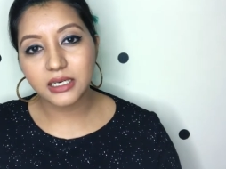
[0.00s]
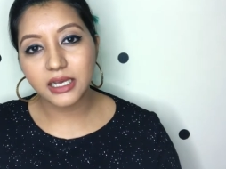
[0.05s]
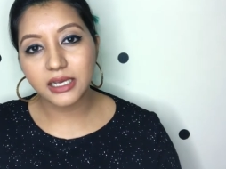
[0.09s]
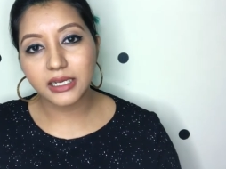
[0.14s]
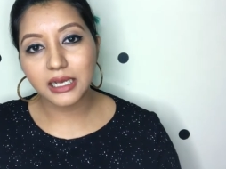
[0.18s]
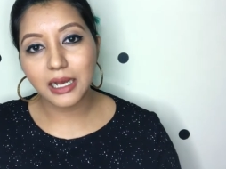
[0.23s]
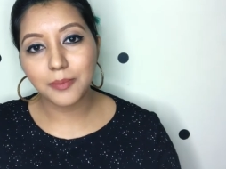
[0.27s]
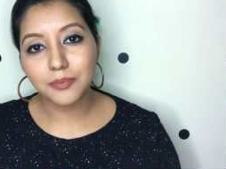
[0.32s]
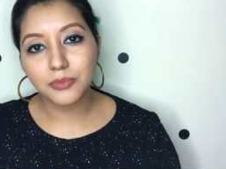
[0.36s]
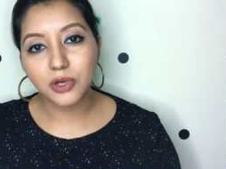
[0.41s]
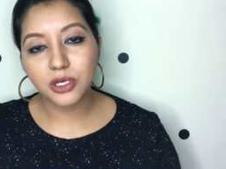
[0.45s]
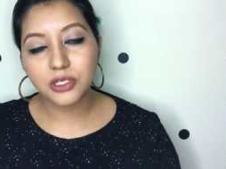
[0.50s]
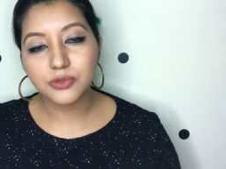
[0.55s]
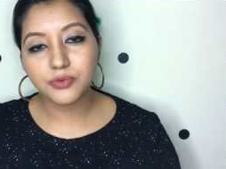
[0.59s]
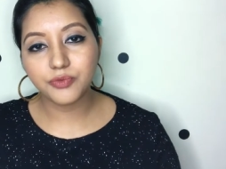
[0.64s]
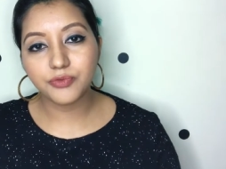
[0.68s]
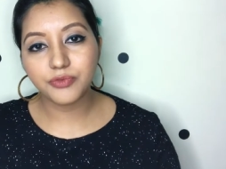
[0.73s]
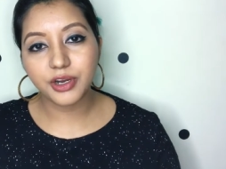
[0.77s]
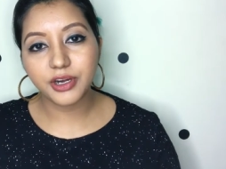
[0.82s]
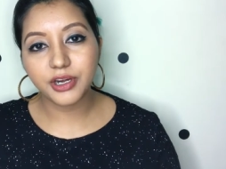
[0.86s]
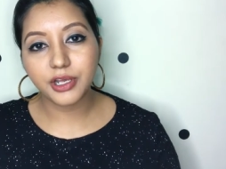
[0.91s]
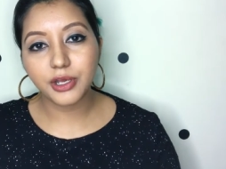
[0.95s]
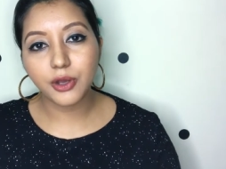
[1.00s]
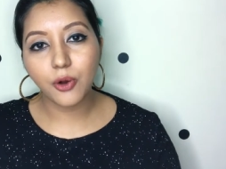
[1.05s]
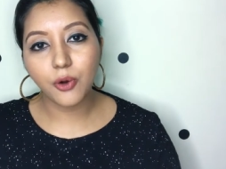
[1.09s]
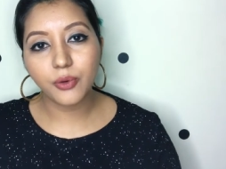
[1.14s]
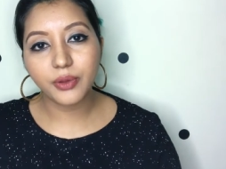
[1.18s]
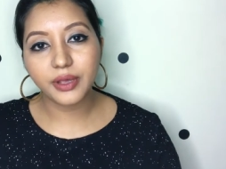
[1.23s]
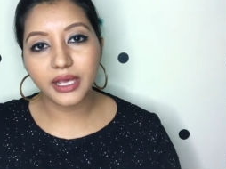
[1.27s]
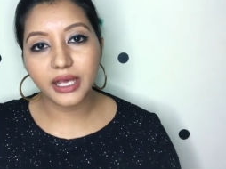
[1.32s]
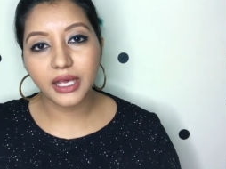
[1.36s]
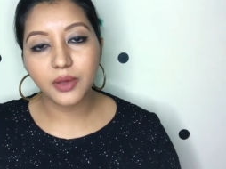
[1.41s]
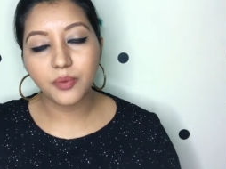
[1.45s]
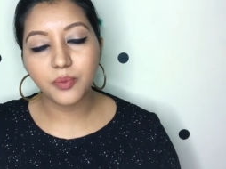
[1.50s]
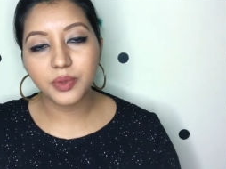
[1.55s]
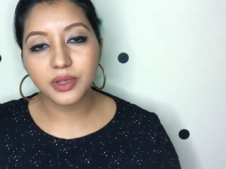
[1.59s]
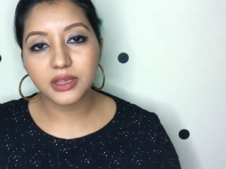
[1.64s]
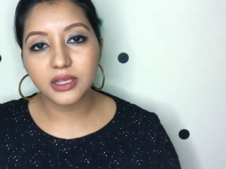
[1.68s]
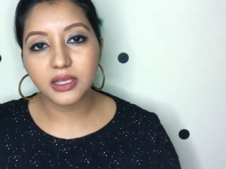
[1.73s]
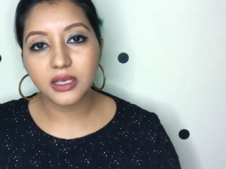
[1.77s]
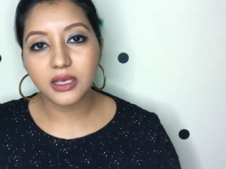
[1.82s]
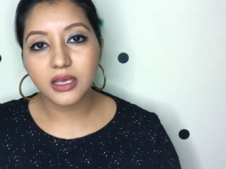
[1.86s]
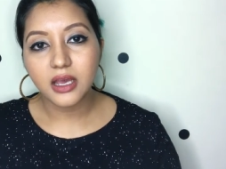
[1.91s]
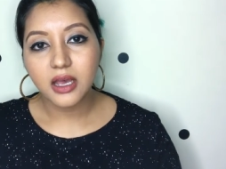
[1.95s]
Like I'm not very okay with
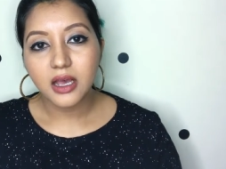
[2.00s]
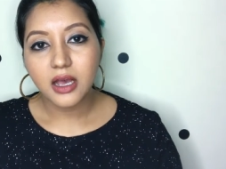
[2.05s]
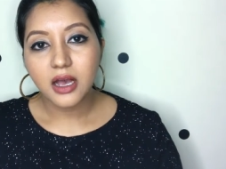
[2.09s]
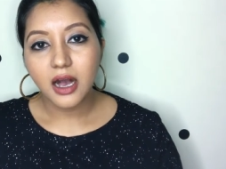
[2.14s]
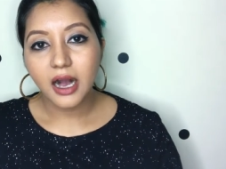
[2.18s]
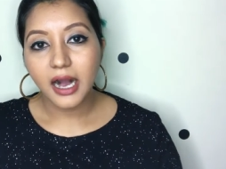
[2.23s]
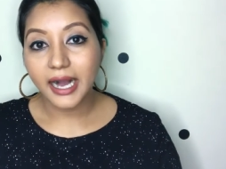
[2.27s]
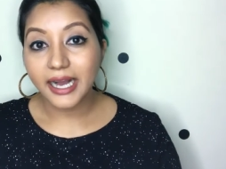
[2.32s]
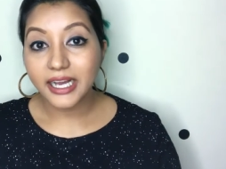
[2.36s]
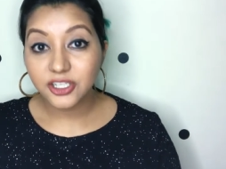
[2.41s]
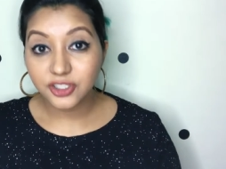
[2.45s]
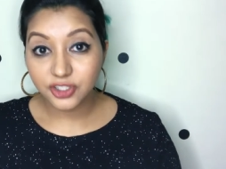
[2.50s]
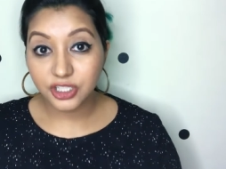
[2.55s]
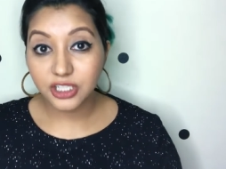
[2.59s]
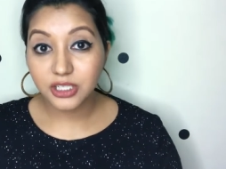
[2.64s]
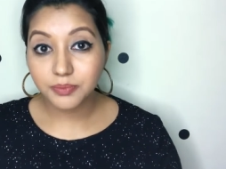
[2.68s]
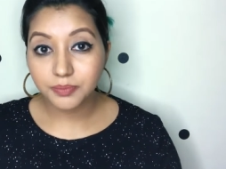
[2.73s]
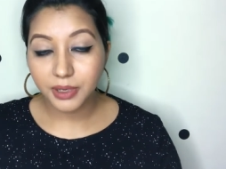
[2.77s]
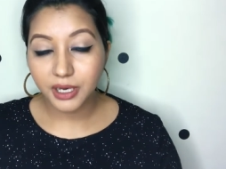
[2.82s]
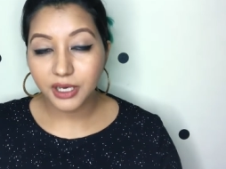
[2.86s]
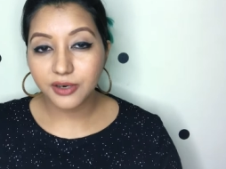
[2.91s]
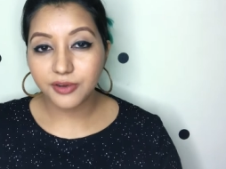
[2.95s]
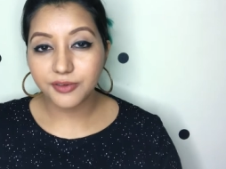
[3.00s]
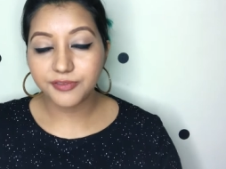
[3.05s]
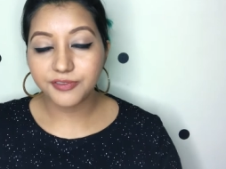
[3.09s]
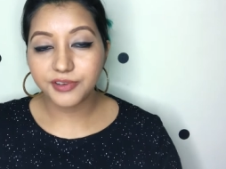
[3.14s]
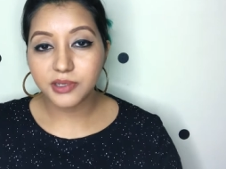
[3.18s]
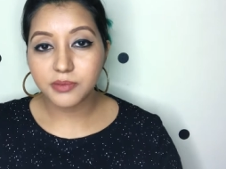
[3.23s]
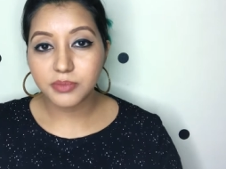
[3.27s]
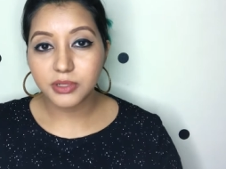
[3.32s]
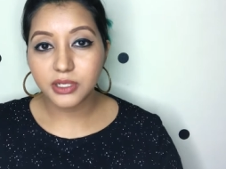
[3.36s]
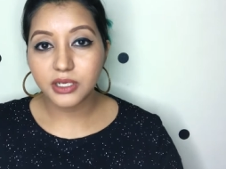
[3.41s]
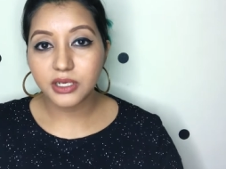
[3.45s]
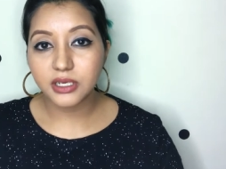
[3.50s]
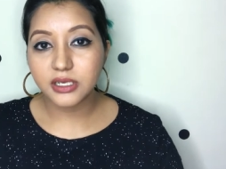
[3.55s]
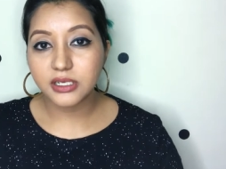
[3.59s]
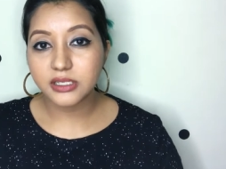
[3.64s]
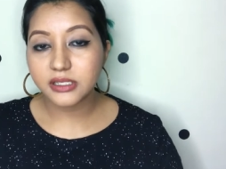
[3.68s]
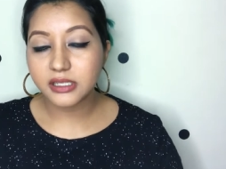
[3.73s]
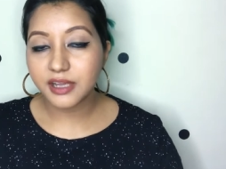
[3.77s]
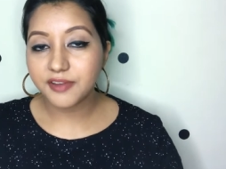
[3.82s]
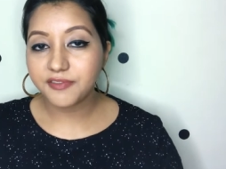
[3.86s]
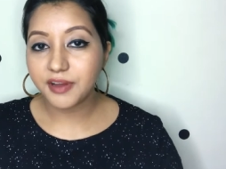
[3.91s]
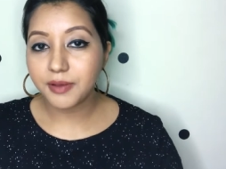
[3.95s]
the hygiene part of it because
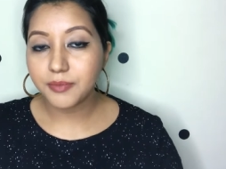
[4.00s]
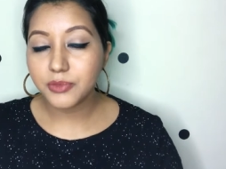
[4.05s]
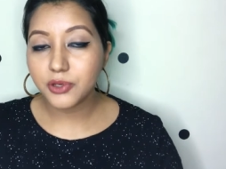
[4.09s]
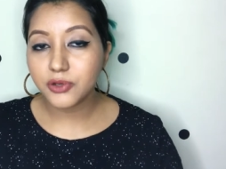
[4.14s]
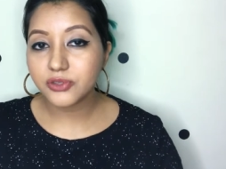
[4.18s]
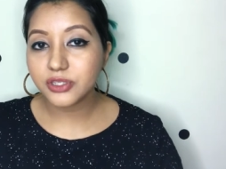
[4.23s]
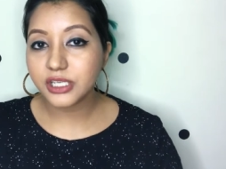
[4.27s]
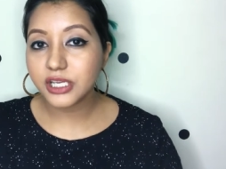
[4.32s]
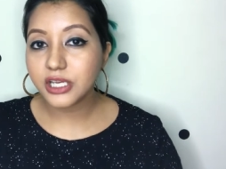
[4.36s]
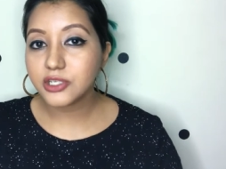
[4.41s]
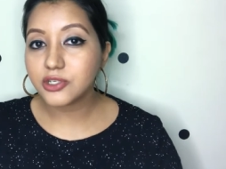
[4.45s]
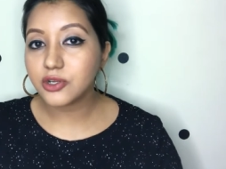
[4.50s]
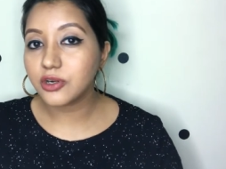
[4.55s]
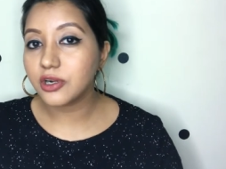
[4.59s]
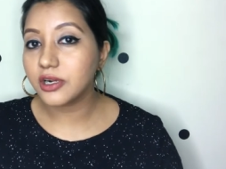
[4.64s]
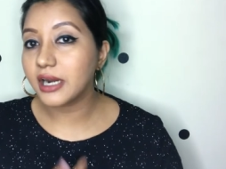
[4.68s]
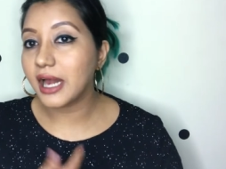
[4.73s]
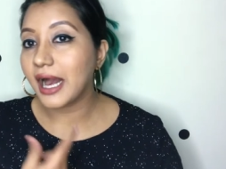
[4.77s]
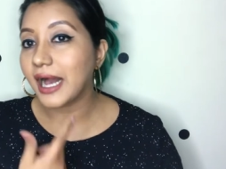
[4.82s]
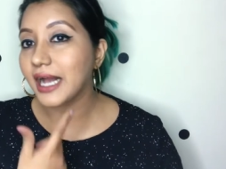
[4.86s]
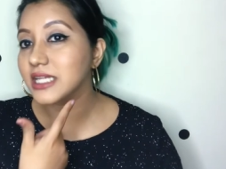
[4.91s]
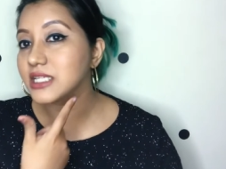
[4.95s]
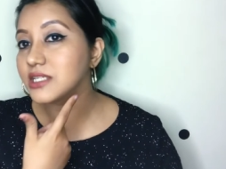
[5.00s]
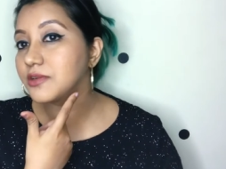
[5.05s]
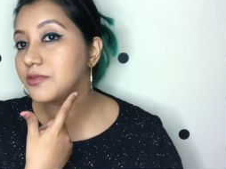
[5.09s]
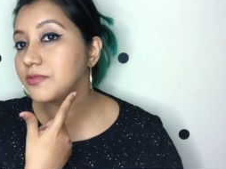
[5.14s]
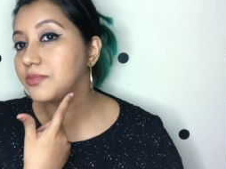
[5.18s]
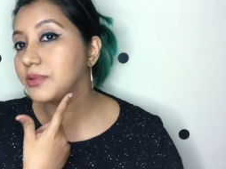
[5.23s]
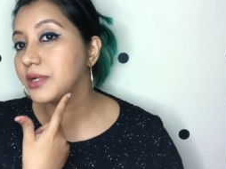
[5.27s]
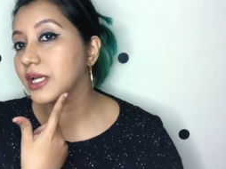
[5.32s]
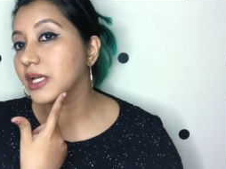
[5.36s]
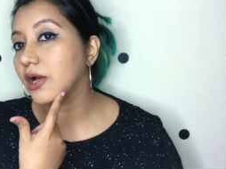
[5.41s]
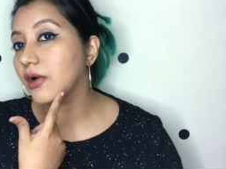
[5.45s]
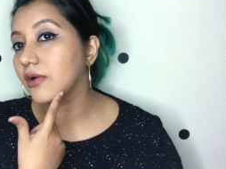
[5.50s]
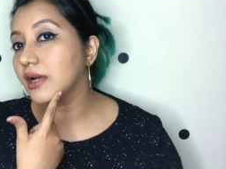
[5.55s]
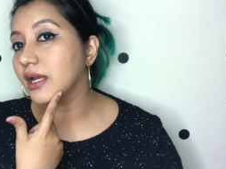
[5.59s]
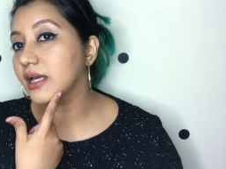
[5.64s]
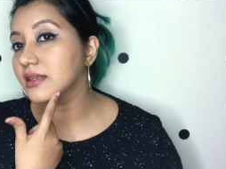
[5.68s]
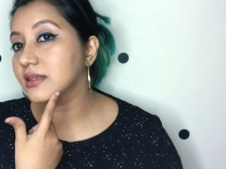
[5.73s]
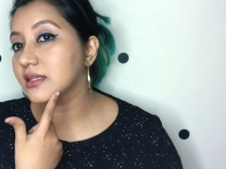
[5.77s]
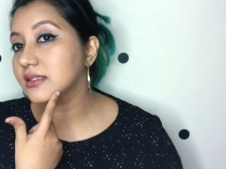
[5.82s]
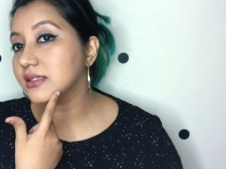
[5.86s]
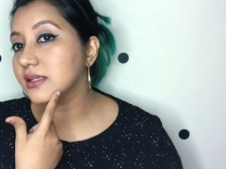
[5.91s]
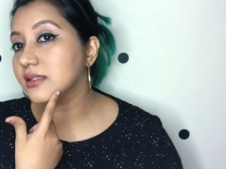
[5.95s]
if I'm using it on an active breakout,
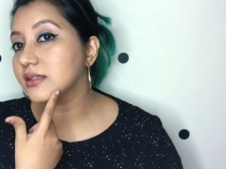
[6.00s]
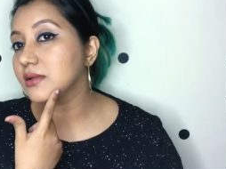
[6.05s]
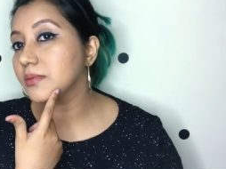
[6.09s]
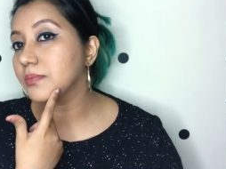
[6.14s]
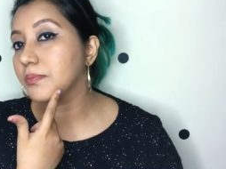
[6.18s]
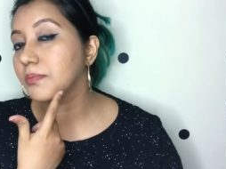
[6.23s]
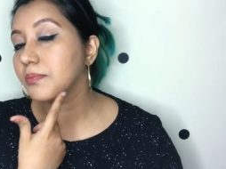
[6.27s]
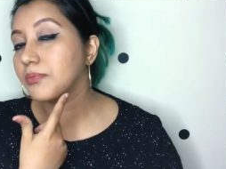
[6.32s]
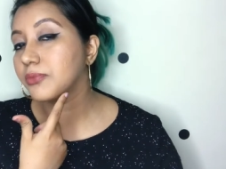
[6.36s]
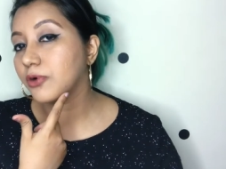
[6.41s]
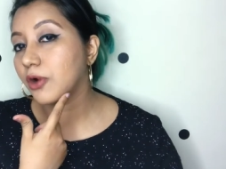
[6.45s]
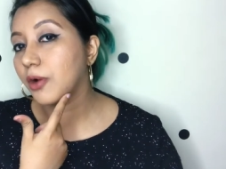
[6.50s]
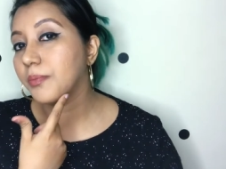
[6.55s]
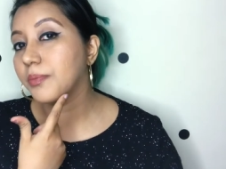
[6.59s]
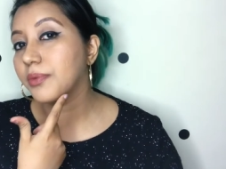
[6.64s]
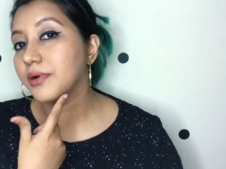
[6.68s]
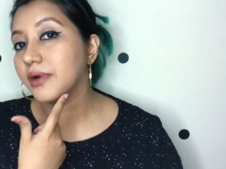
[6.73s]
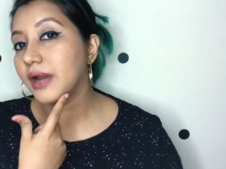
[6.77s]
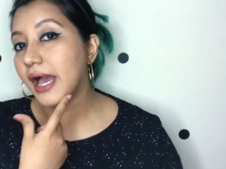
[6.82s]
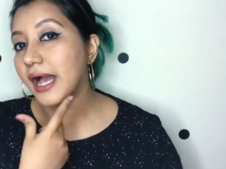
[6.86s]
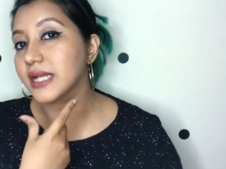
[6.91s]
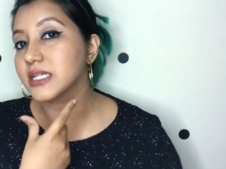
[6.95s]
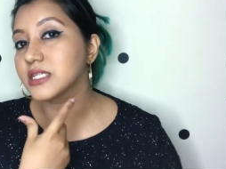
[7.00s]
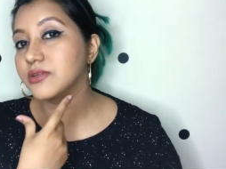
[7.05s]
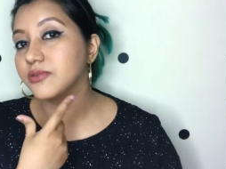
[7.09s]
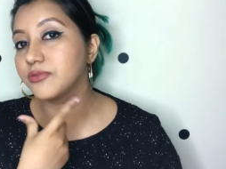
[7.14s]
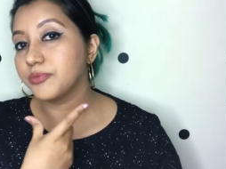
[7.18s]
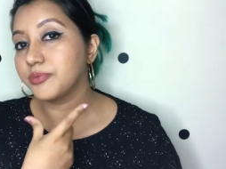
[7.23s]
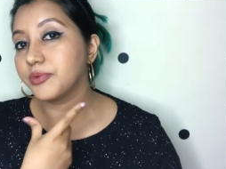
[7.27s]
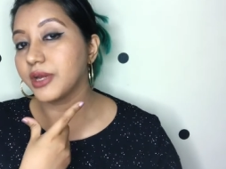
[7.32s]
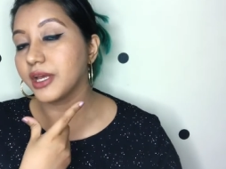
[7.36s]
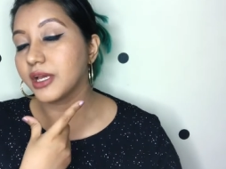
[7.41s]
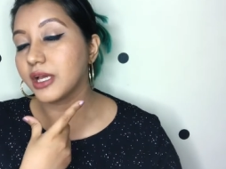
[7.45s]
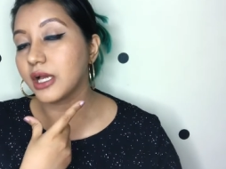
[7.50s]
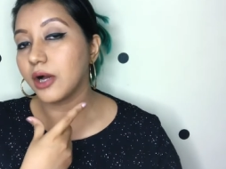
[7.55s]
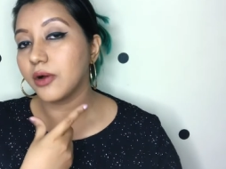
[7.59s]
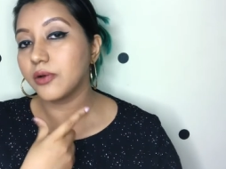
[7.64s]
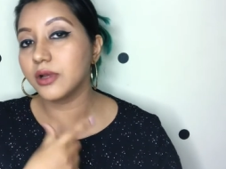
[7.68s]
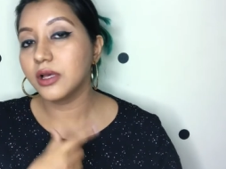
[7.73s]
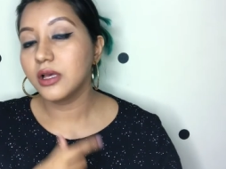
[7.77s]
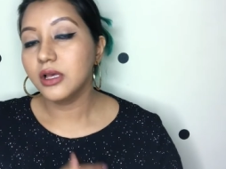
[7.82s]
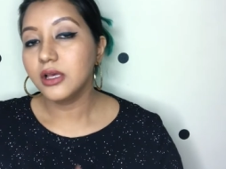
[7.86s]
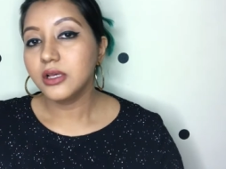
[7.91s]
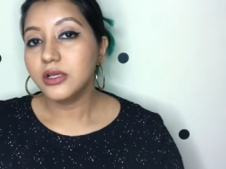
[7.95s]
like this is a proper active breakout.